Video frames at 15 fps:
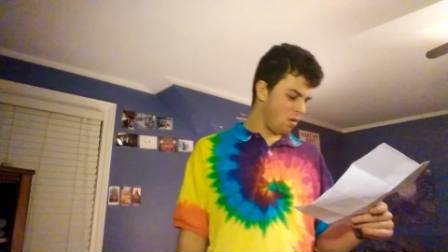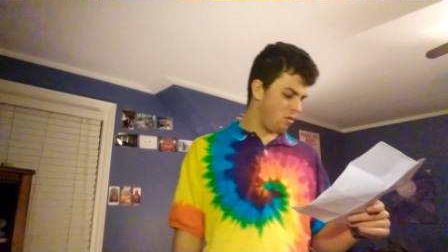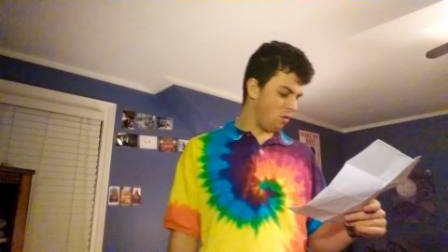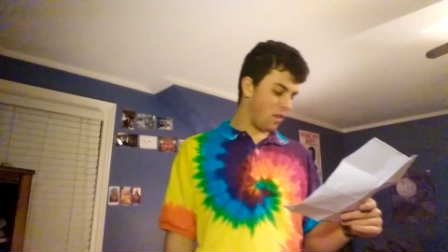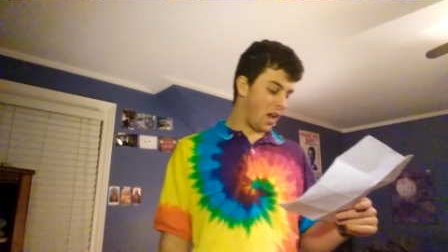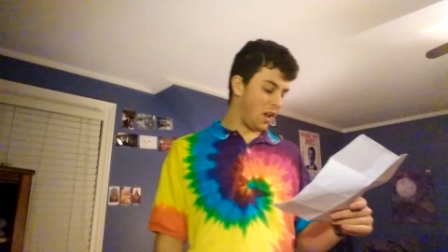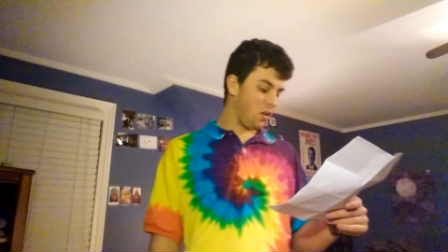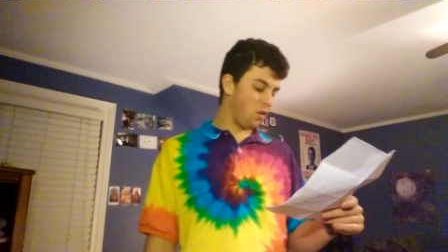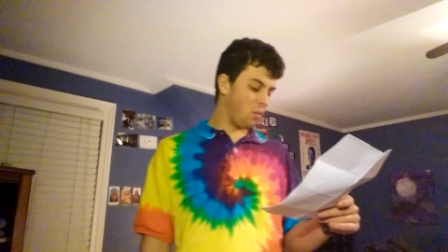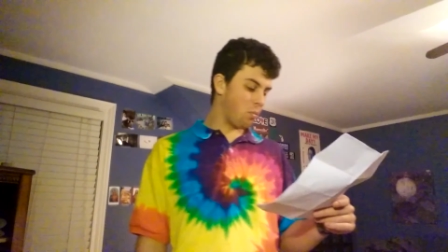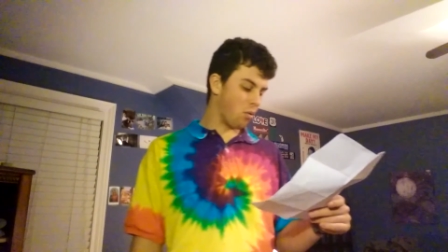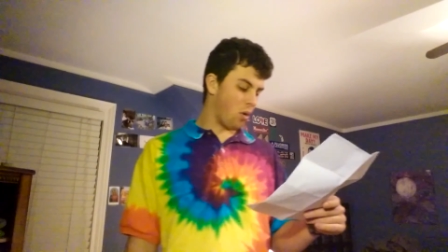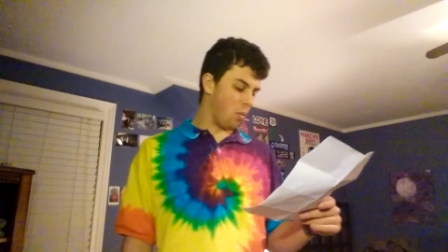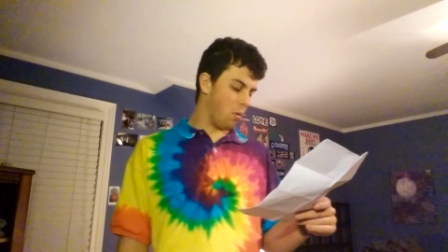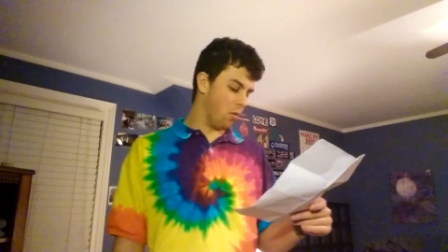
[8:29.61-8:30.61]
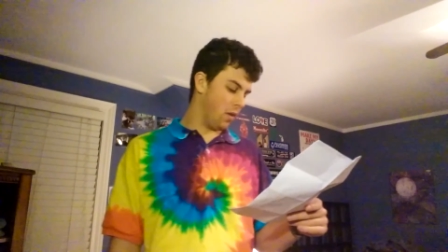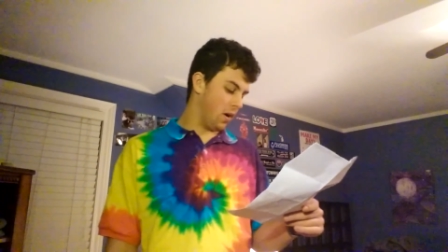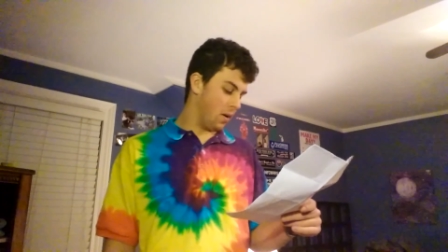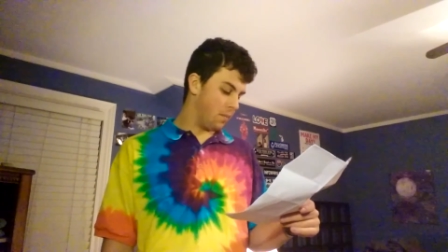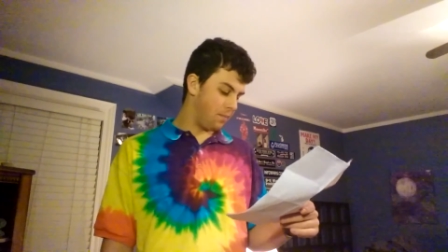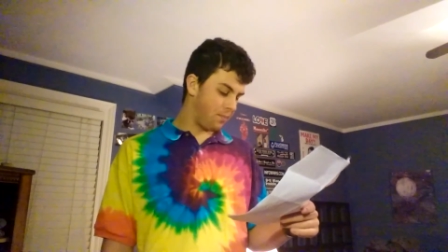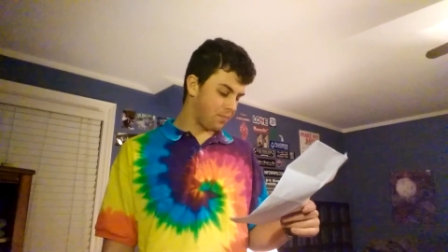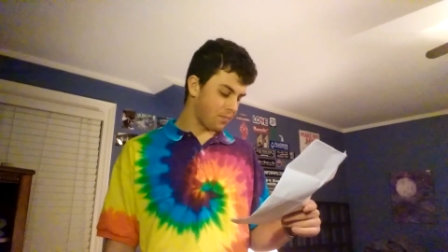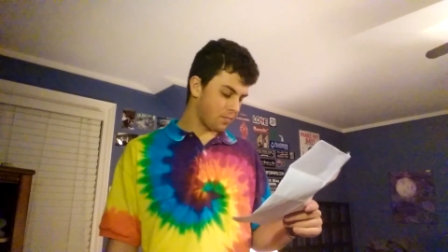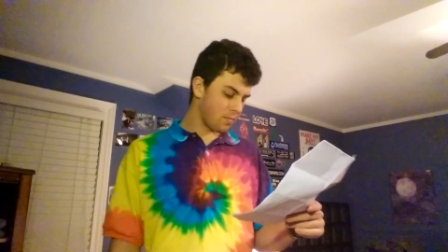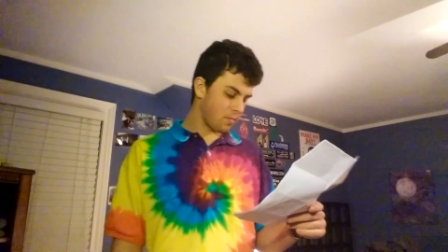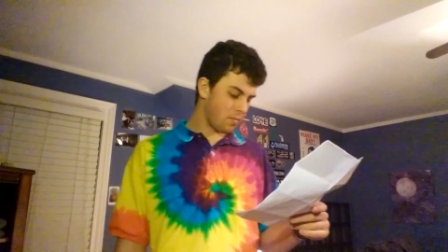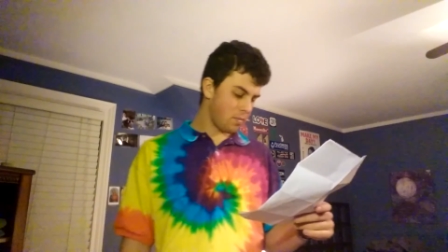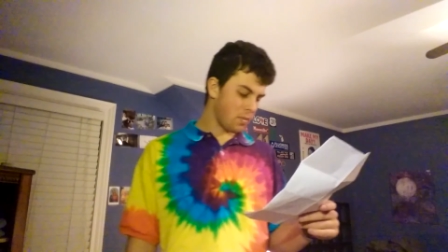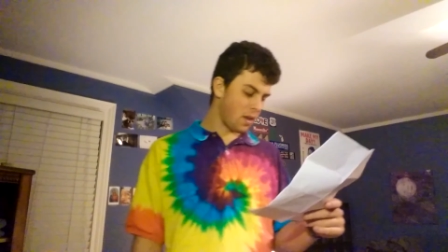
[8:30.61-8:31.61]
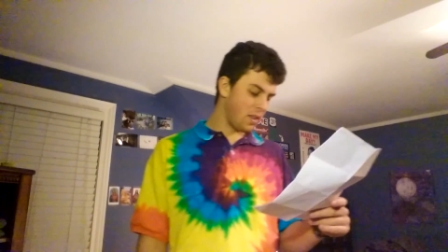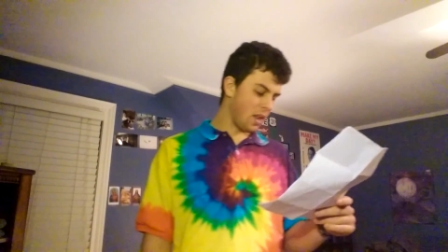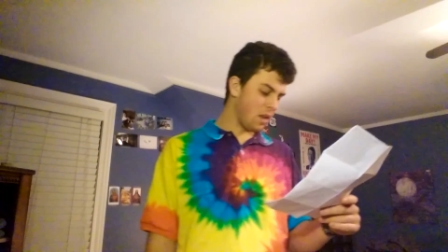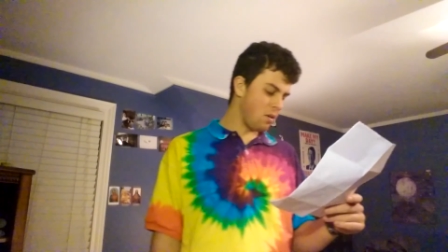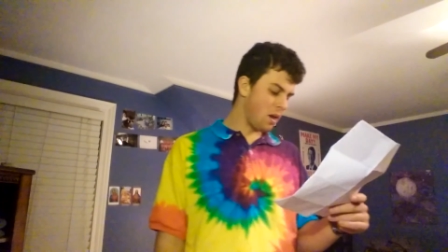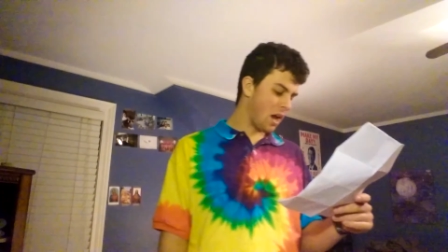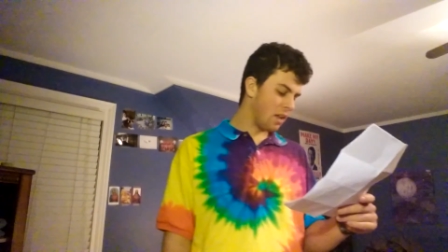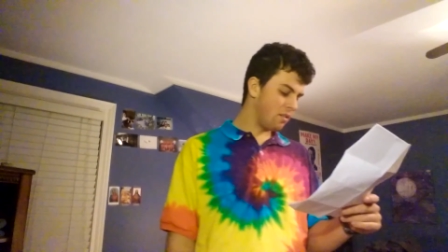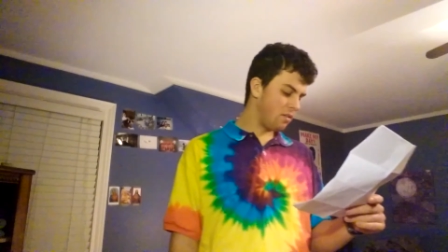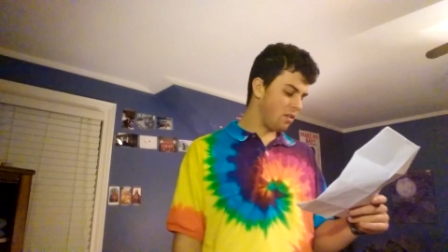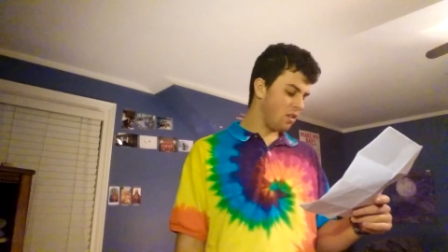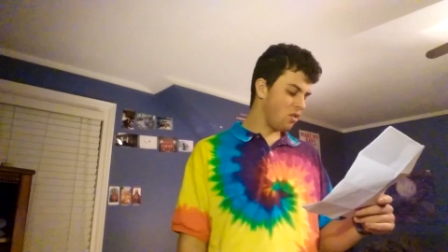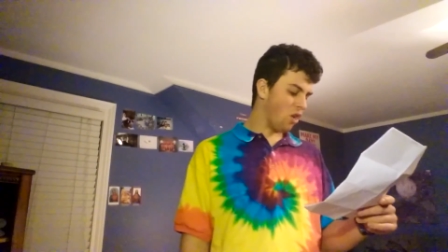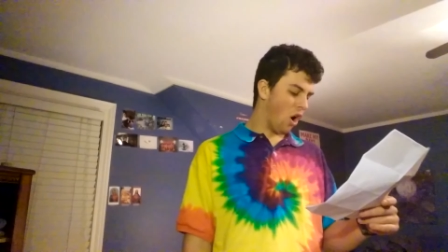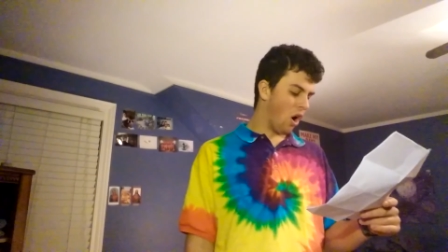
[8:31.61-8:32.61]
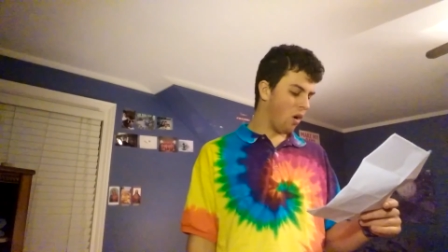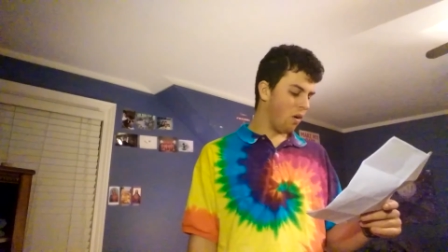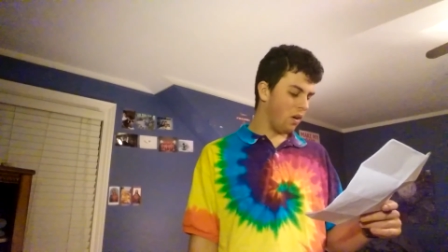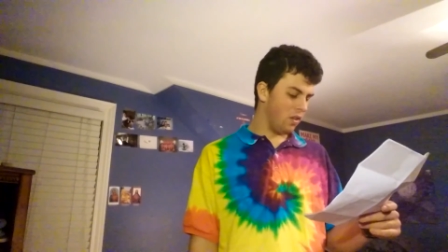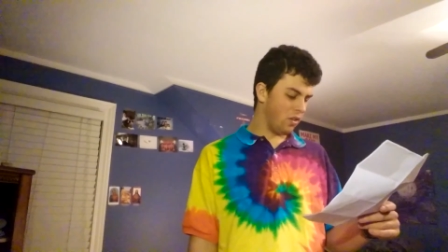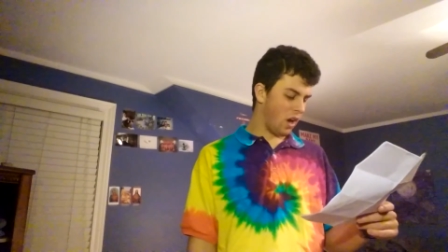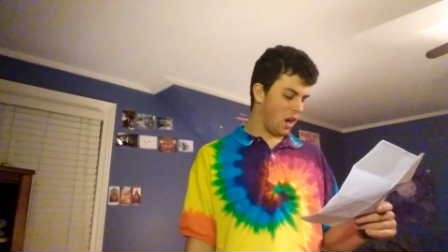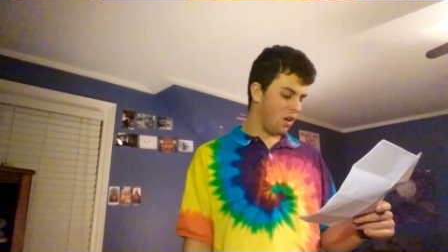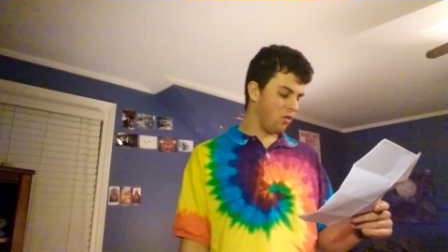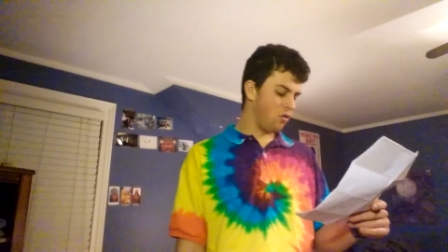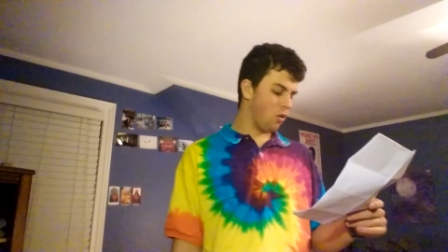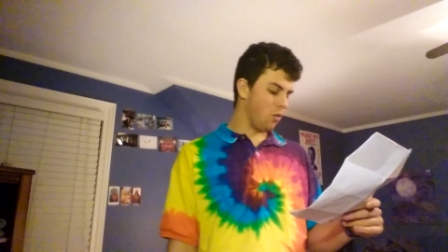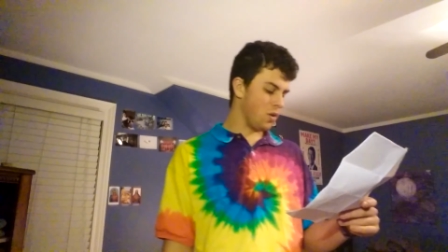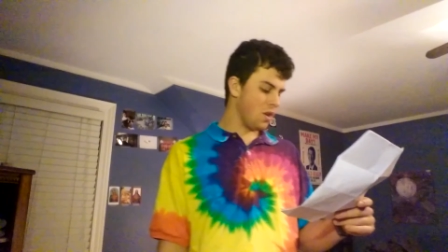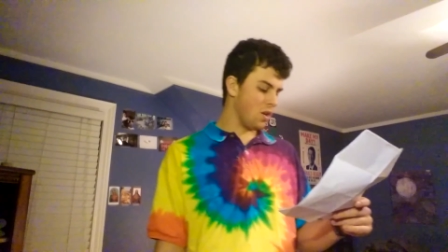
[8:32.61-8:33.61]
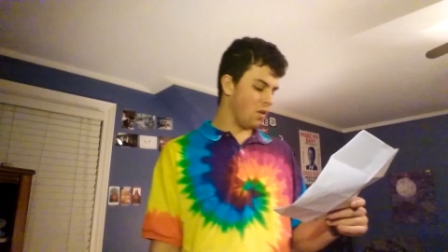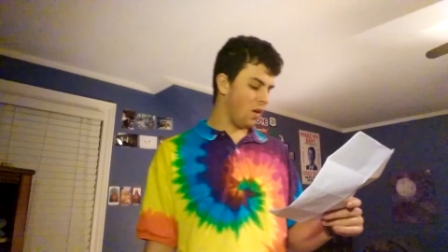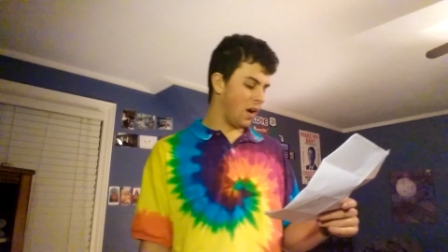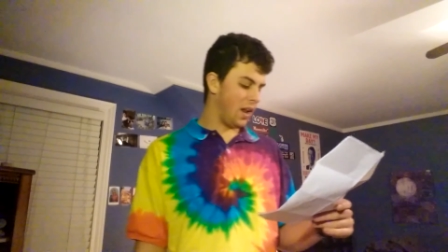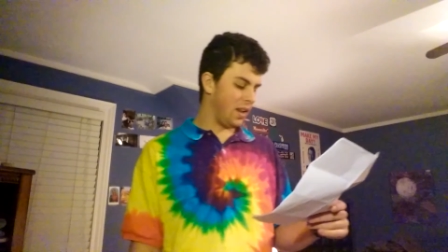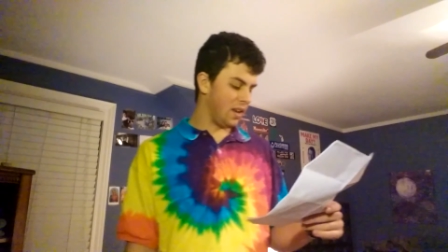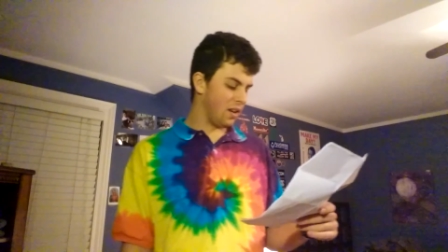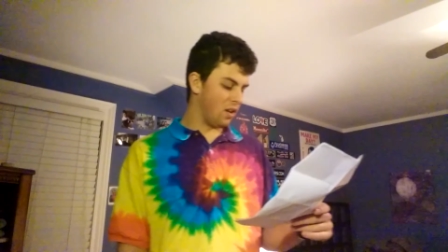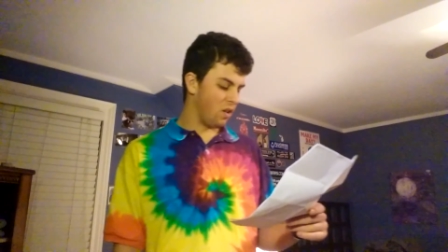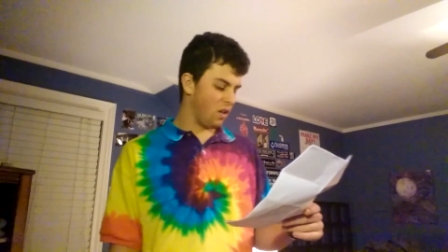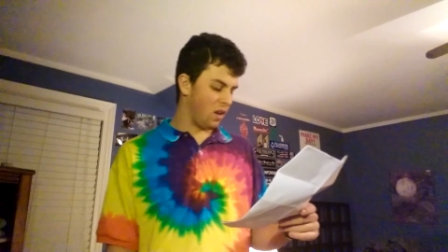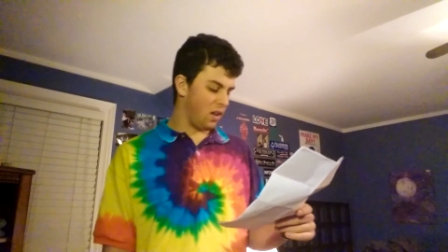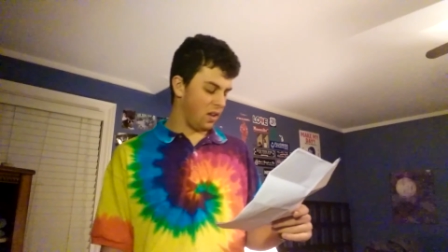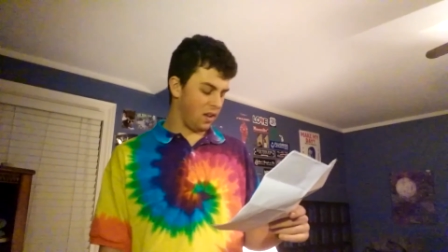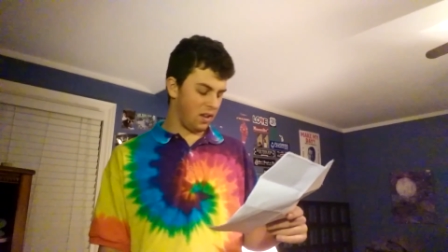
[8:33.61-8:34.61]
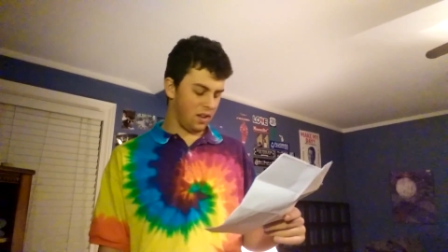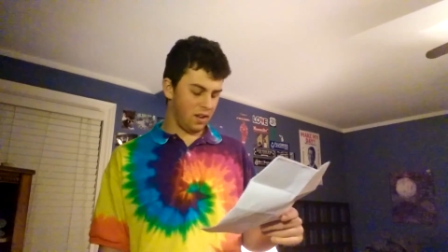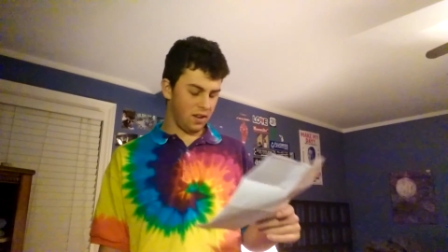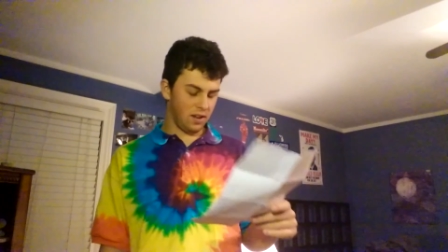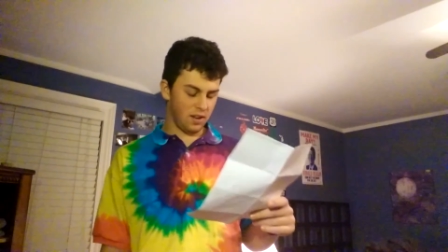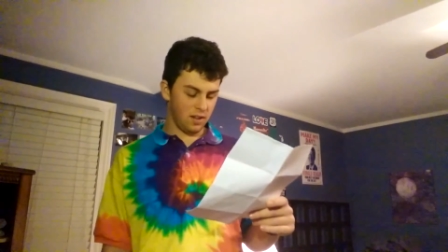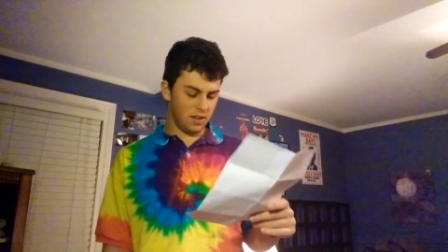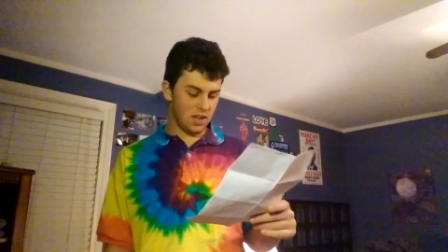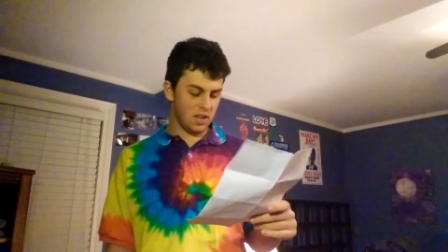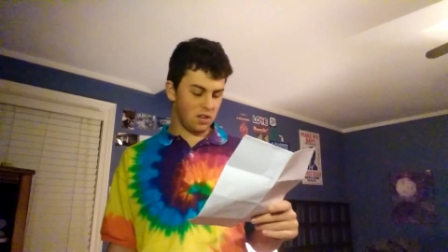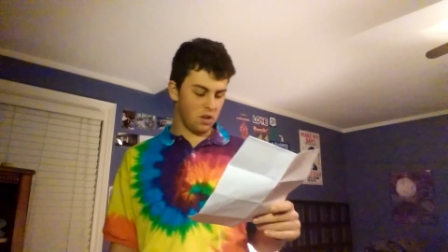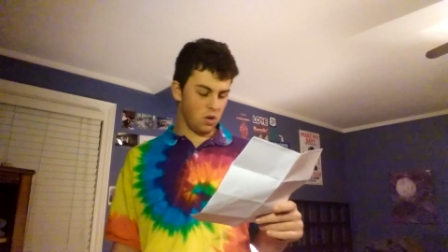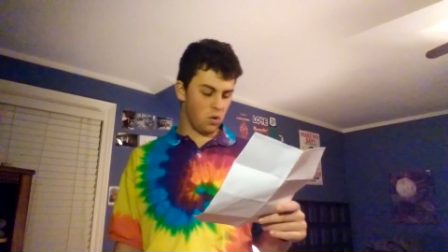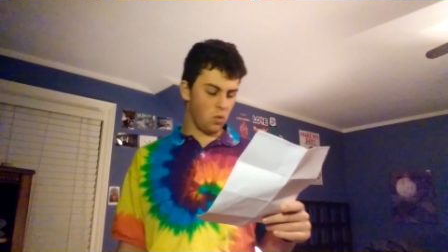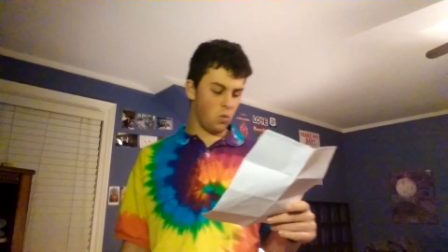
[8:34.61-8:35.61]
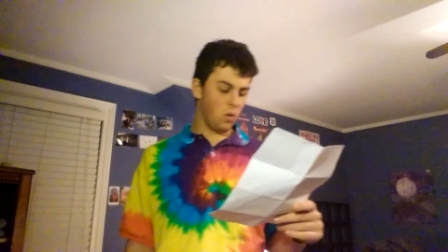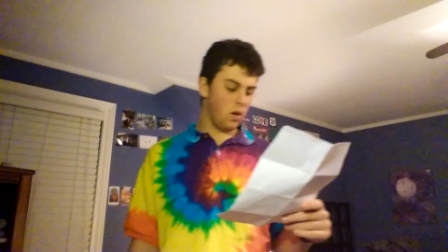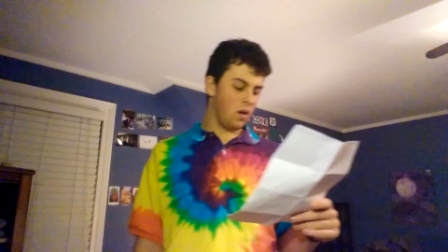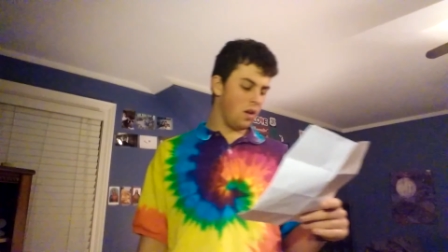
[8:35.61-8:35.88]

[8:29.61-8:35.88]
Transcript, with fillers: So not a good promo there. Then you had Sin Cara and Titus O'Neil ending in a, in a, in a DQ